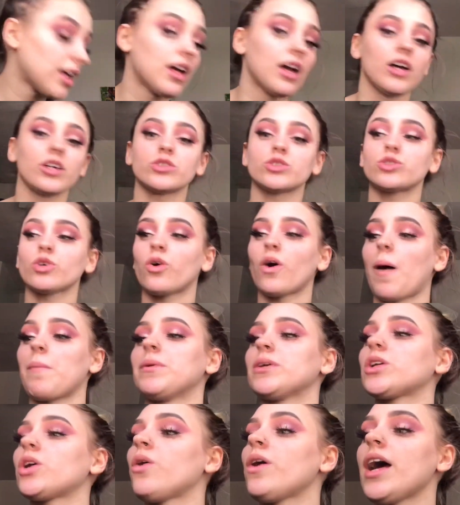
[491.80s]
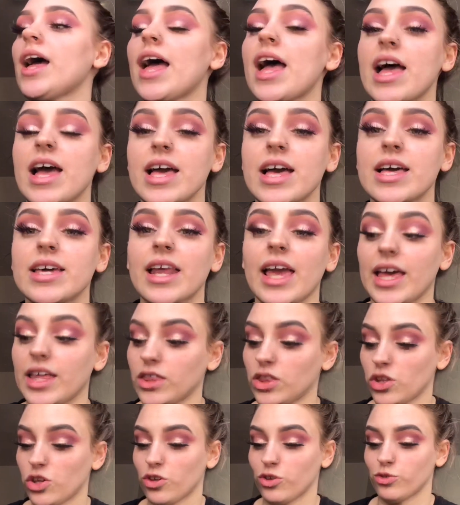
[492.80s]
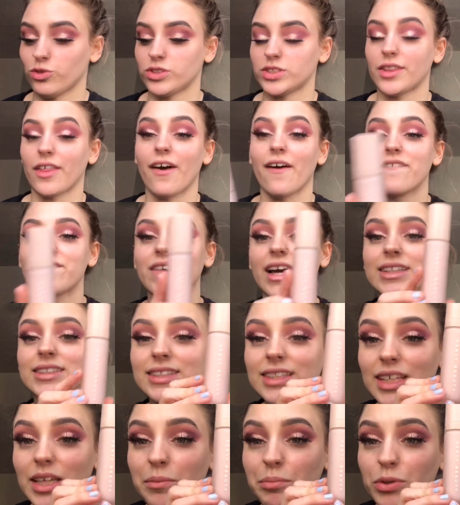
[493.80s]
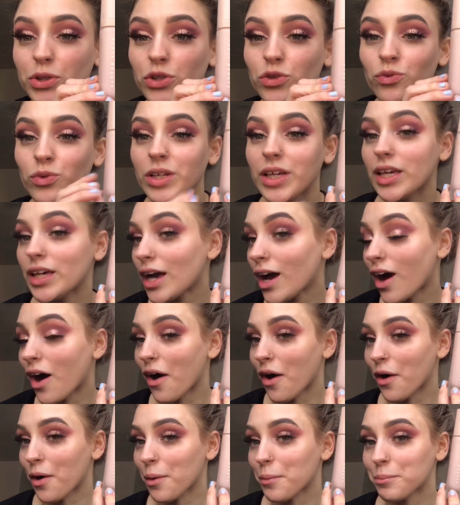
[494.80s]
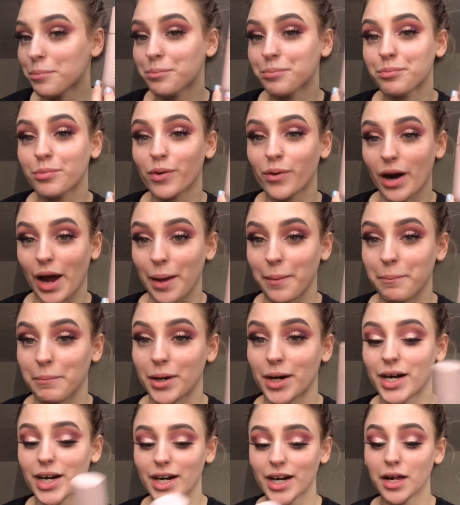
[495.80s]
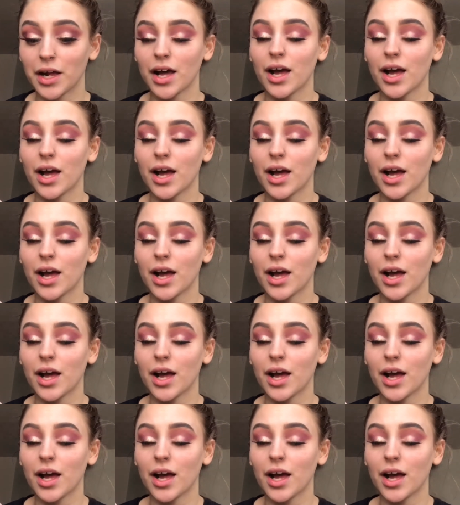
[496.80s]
So I'm gonna go ahead and use the Fenty Beauty primer.